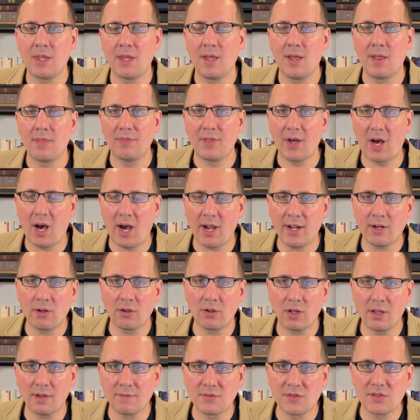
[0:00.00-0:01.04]
The
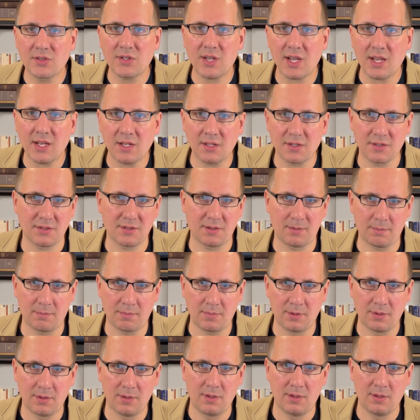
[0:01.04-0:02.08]
idol of statism,
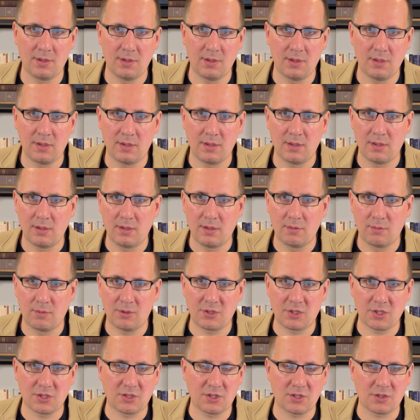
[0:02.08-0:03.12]

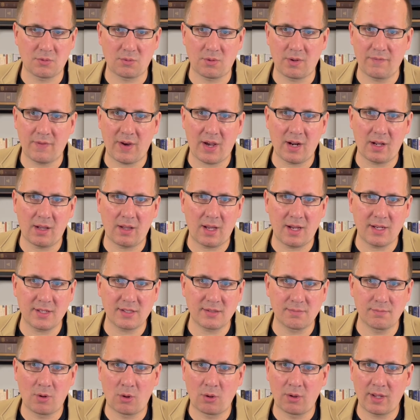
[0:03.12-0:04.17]
which is just
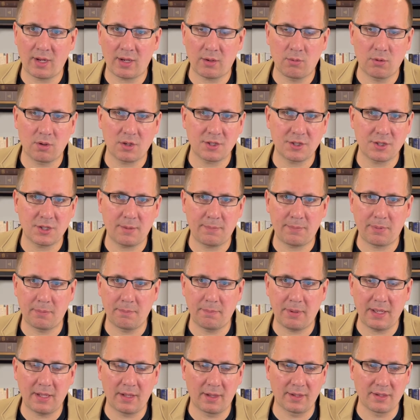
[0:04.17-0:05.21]
revitalized Molech worship or
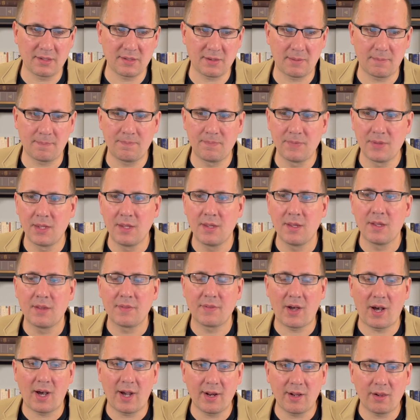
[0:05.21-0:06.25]
Baalism,
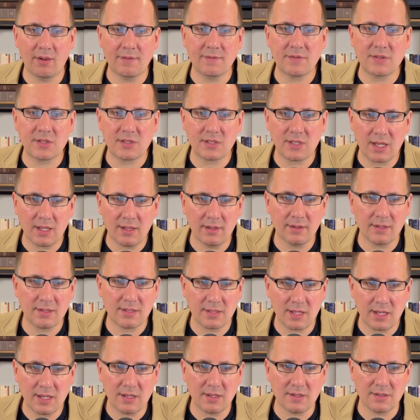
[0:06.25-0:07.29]
the idol of
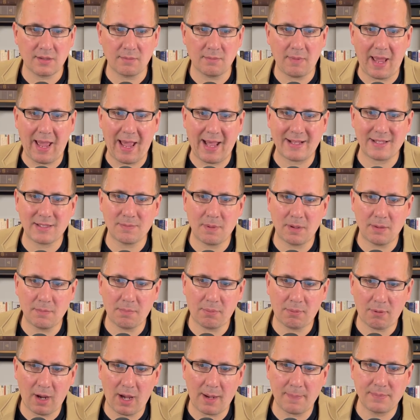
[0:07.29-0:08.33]
statism has been
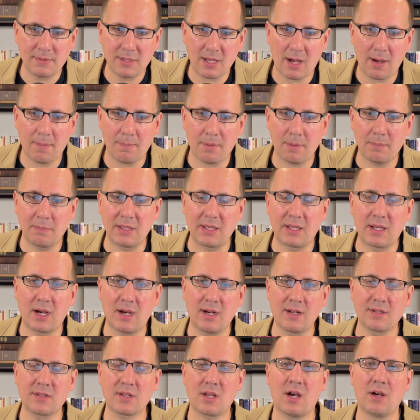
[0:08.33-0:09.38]
propped up
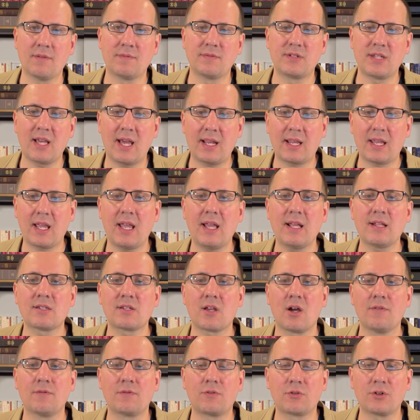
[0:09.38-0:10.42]
because of decades
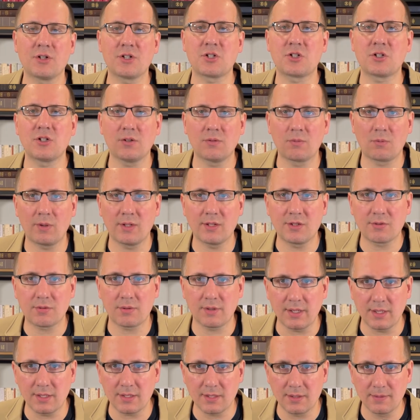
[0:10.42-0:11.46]
of Christian
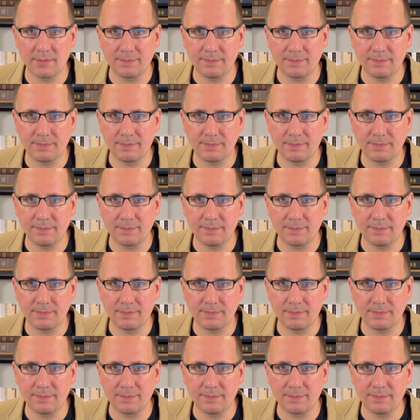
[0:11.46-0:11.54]
retreat.